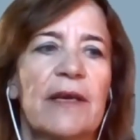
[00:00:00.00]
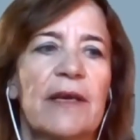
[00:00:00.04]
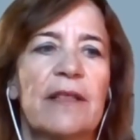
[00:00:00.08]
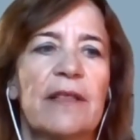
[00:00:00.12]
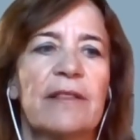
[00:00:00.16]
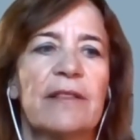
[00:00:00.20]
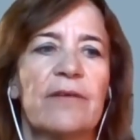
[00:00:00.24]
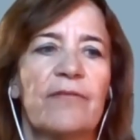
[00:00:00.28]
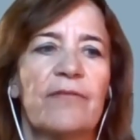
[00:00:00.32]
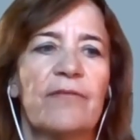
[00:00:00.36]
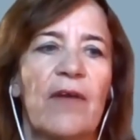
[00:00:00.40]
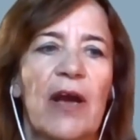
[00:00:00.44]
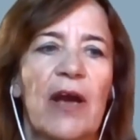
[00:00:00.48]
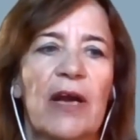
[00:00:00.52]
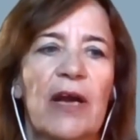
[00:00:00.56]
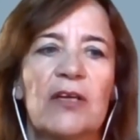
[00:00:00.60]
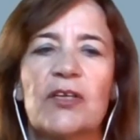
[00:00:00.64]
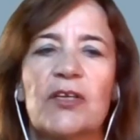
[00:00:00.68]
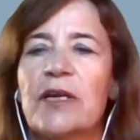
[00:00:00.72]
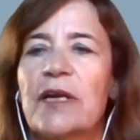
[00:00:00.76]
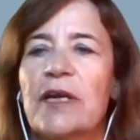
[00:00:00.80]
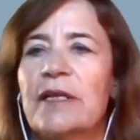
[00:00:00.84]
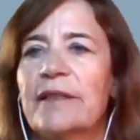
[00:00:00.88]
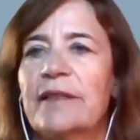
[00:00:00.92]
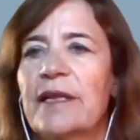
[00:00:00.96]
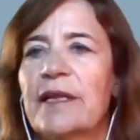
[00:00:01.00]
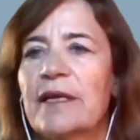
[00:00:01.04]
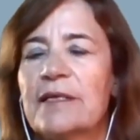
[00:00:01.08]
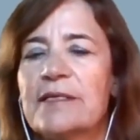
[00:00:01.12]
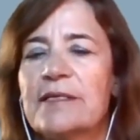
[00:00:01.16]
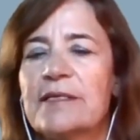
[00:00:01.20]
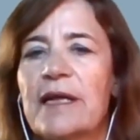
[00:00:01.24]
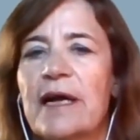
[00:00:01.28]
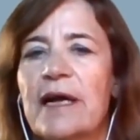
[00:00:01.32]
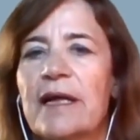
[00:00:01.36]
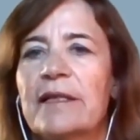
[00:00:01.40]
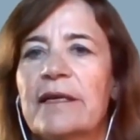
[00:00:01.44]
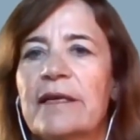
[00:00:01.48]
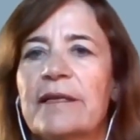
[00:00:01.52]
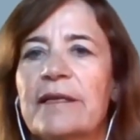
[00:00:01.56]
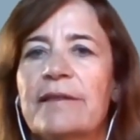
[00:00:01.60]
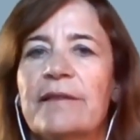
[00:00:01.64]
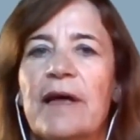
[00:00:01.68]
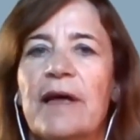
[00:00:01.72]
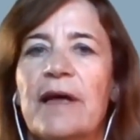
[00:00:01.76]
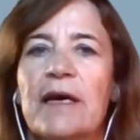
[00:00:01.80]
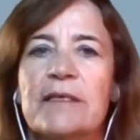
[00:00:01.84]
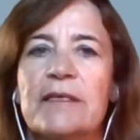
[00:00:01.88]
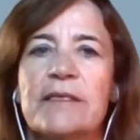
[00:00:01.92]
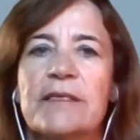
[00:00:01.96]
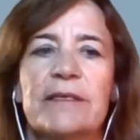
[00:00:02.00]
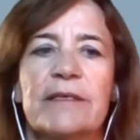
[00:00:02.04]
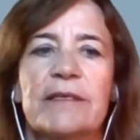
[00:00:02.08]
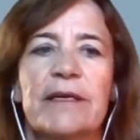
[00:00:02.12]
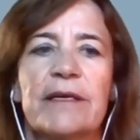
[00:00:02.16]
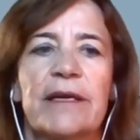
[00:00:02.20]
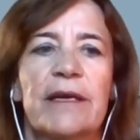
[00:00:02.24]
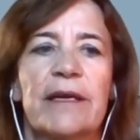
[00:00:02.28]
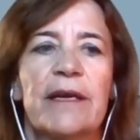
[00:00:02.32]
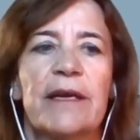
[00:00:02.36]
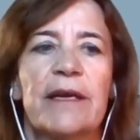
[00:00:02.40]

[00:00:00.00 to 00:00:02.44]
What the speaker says: in the fashion and textile industry,